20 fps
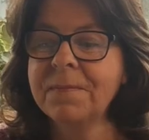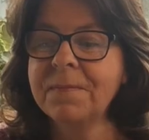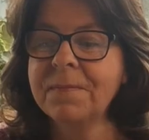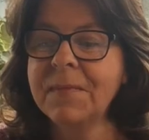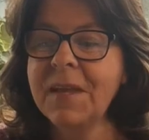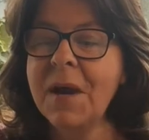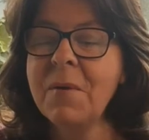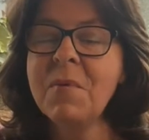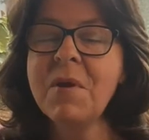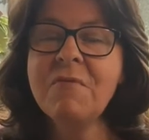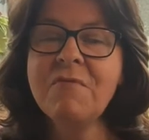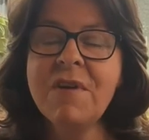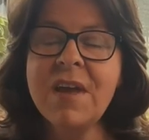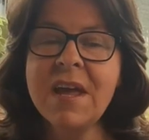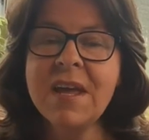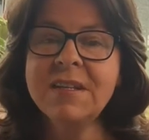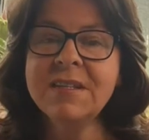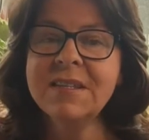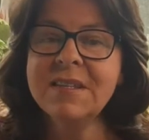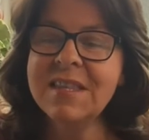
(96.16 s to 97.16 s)
And we
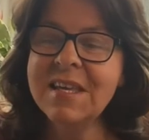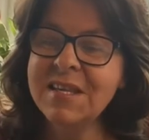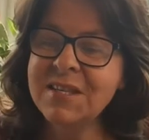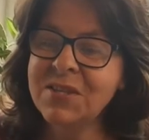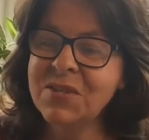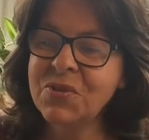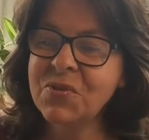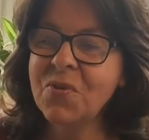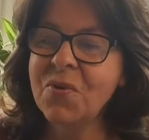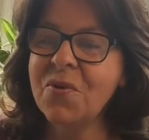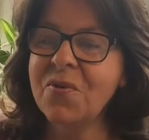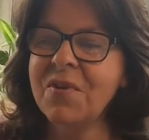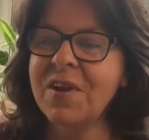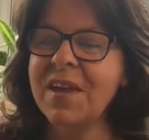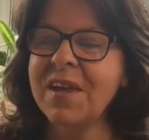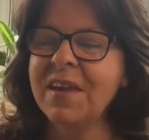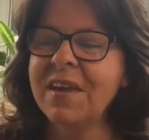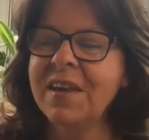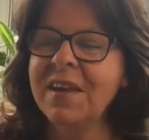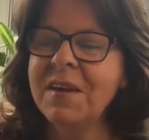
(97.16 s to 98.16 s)
read this
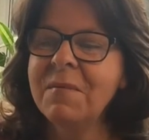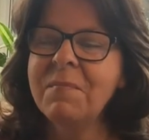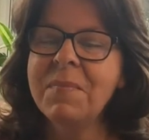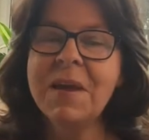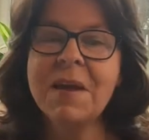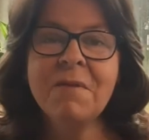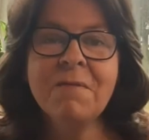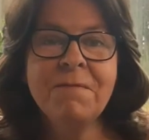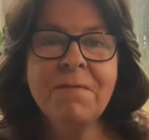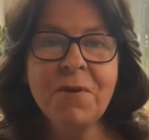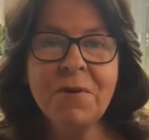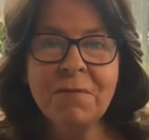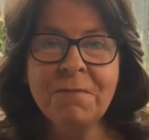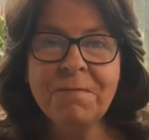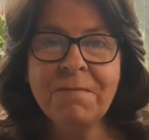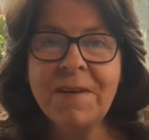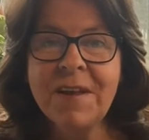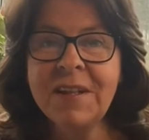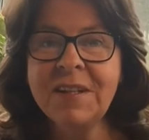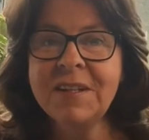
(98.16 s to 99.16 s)
story being
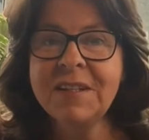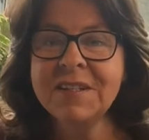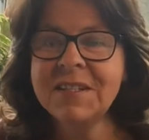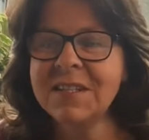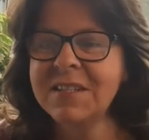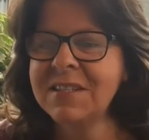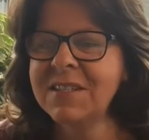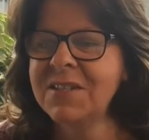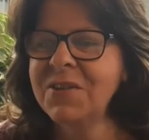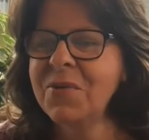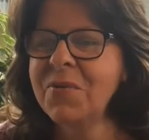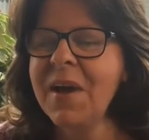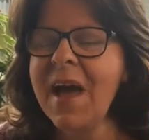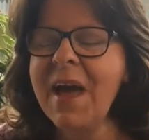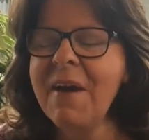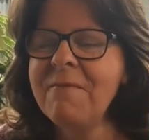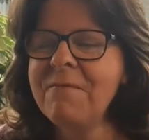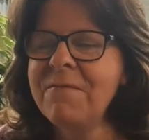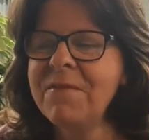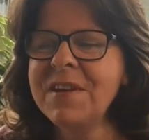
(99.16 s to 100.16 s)
fulfilled to
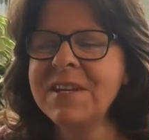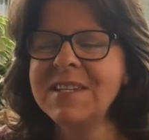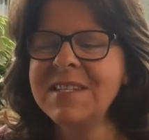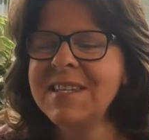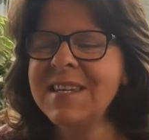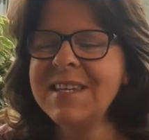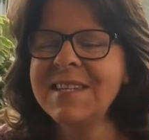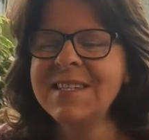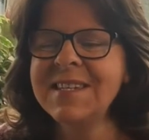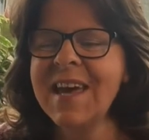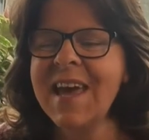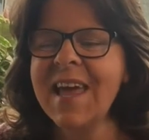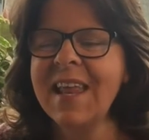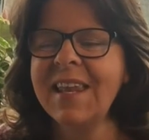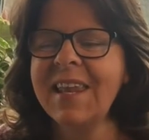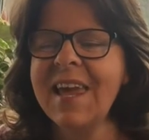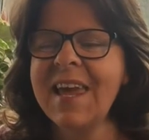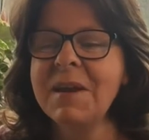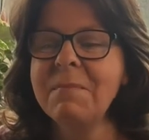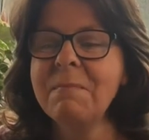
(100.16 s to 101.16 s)
every
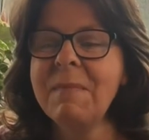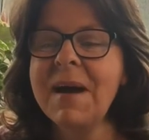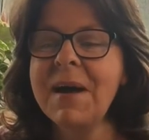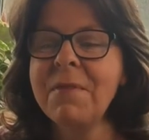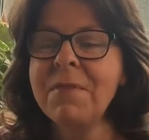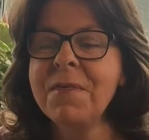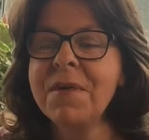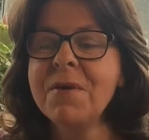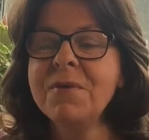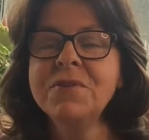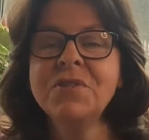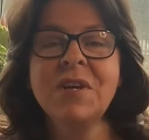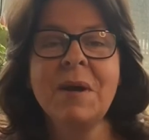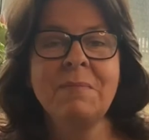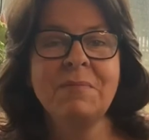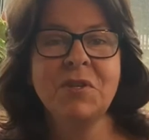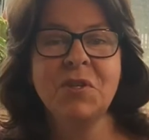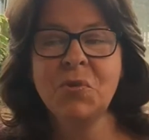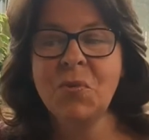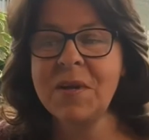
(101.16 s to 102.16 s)
detail in Matthew
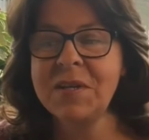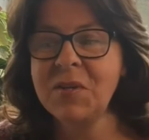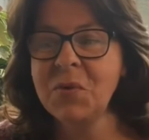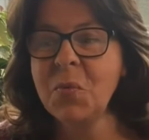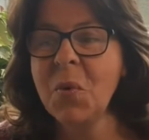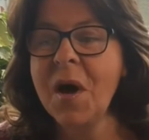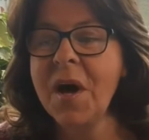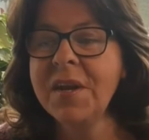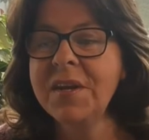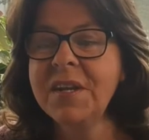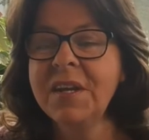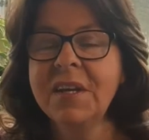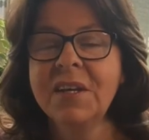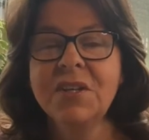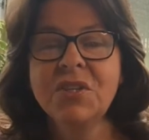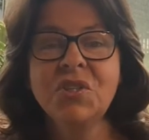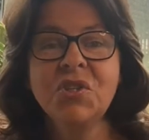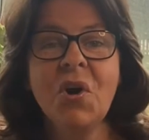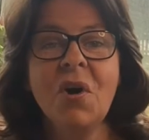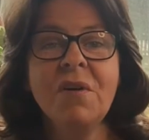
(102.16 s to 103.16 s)
chapter 21,
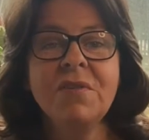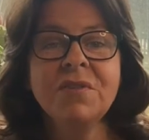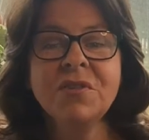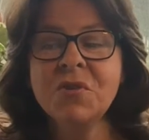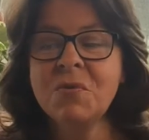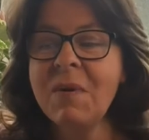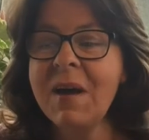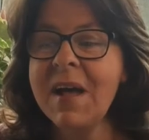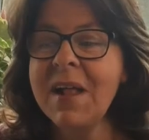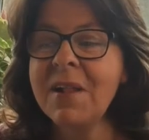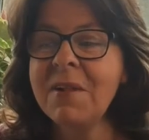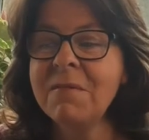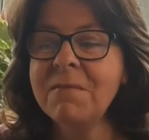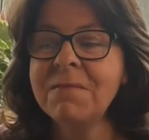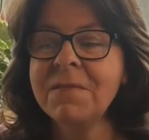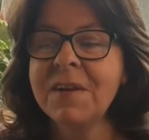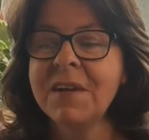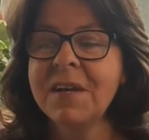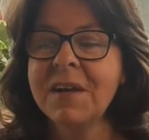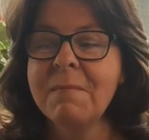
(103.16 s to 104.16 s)
John 12,
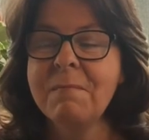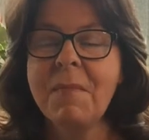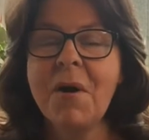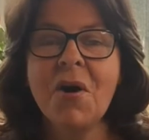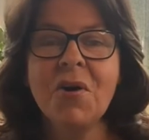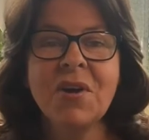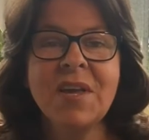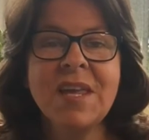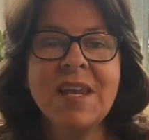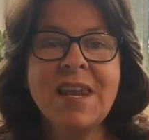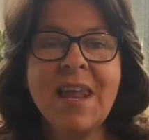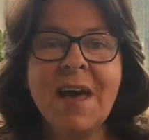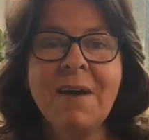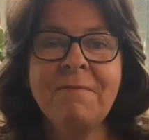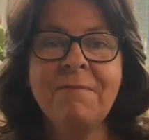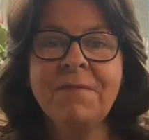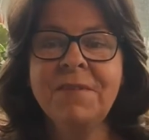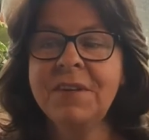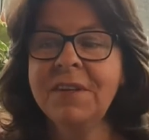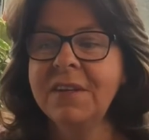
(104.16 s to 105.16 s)
Mark
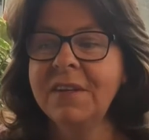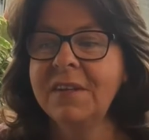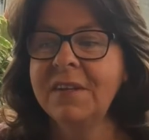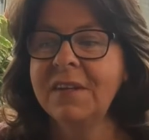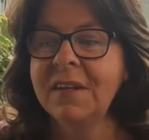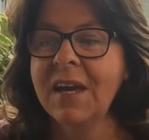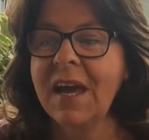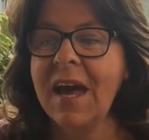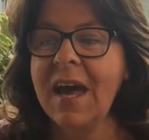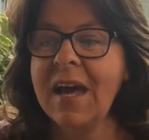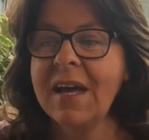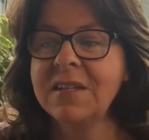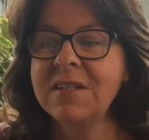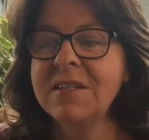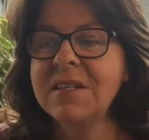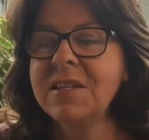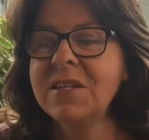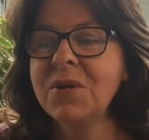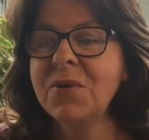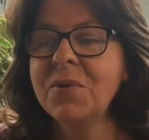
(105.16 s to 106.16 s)
11 and
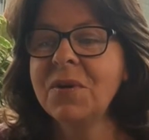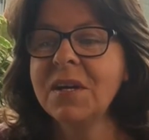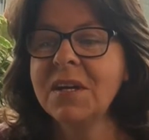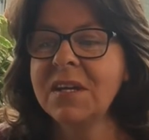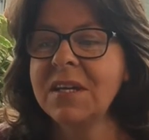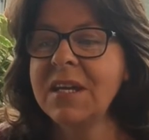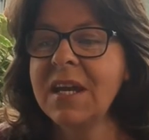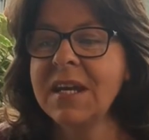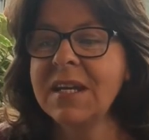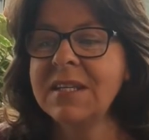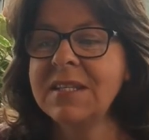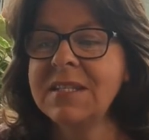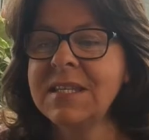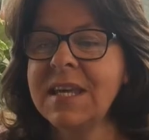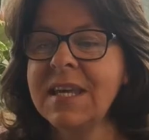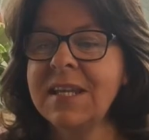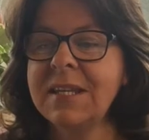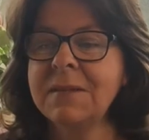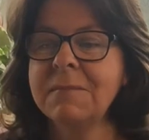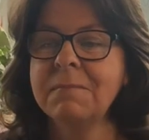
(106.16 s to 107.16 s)
Luke
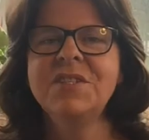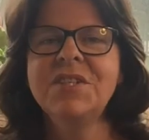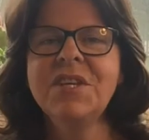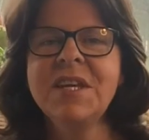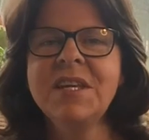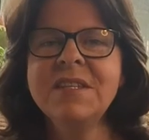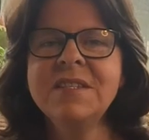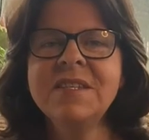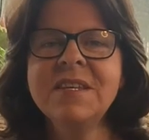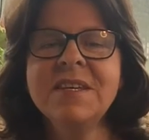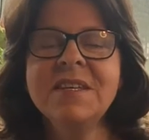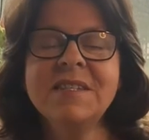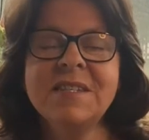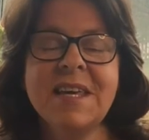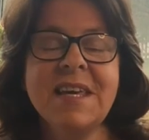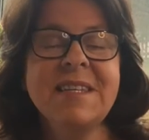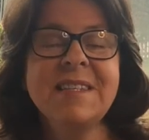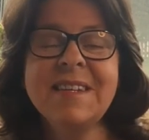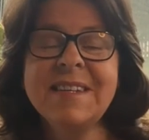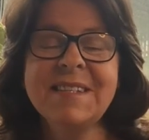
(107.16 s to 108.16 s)
19. Jesus
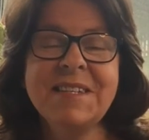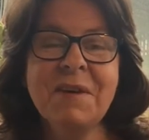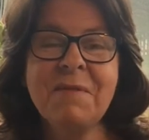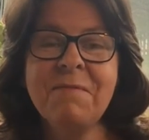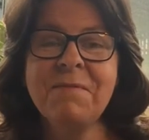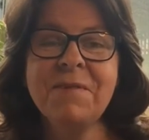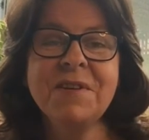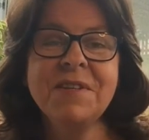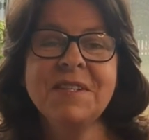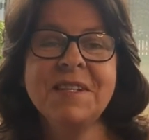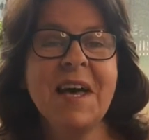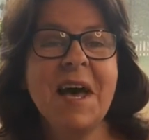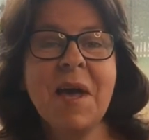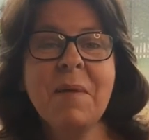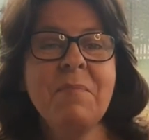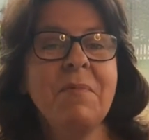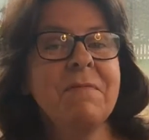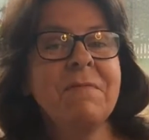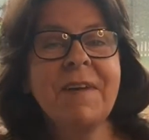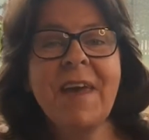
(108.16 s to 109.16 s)
is a different
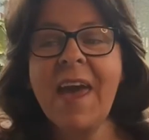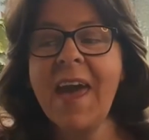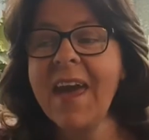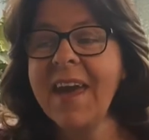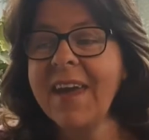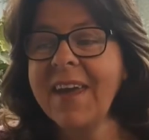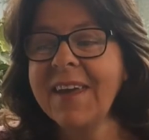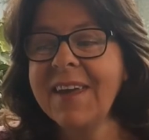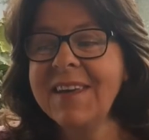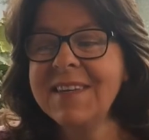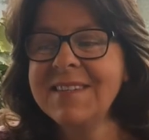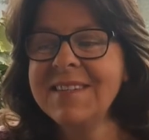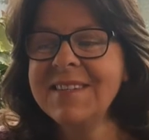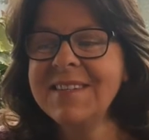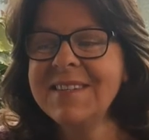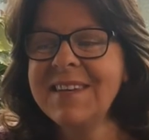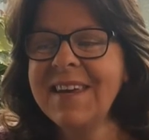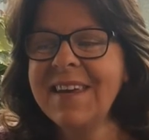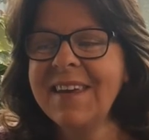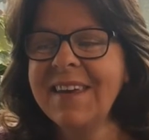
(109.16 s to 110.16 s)
type of king, isn't
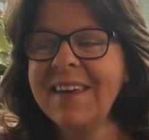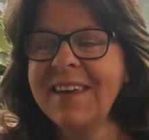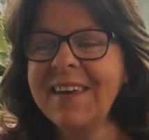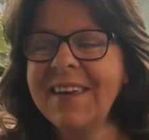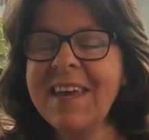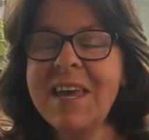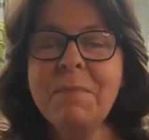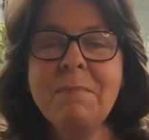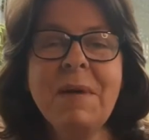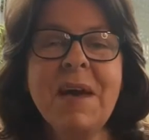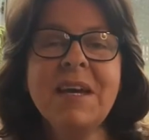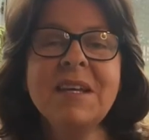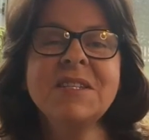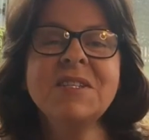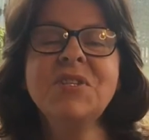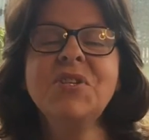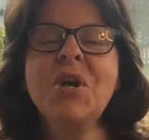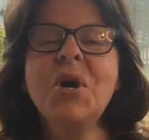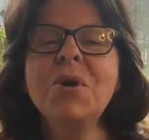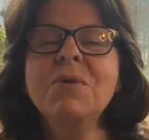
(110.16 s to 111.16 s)
he? He makes
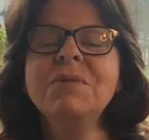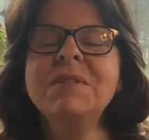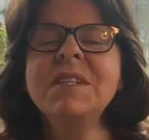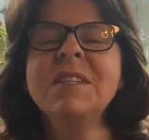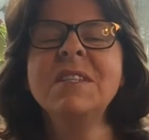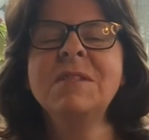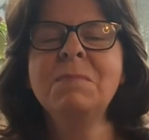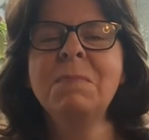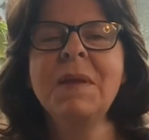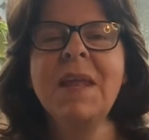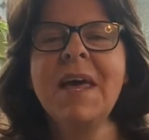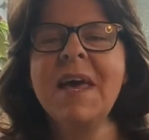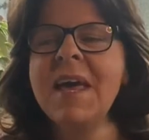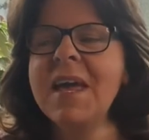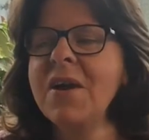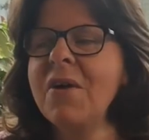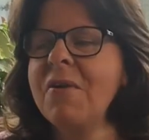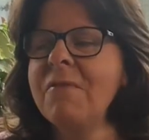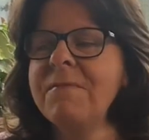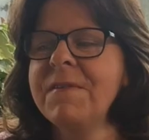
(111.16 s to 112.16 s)
no
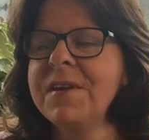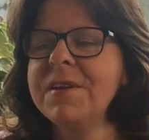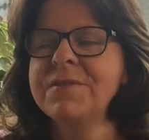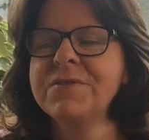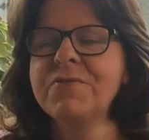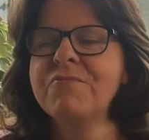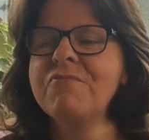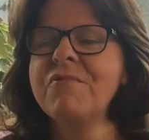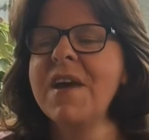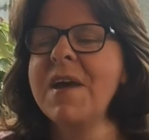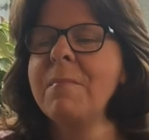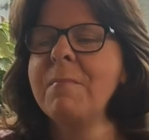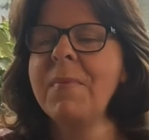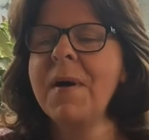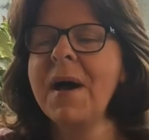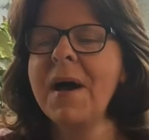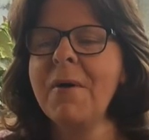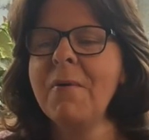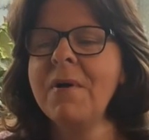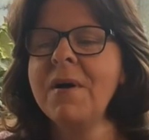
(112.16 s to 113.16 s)
display of his great
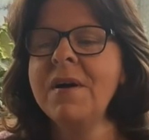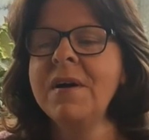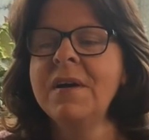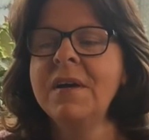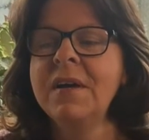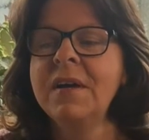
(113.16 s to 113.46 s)
power.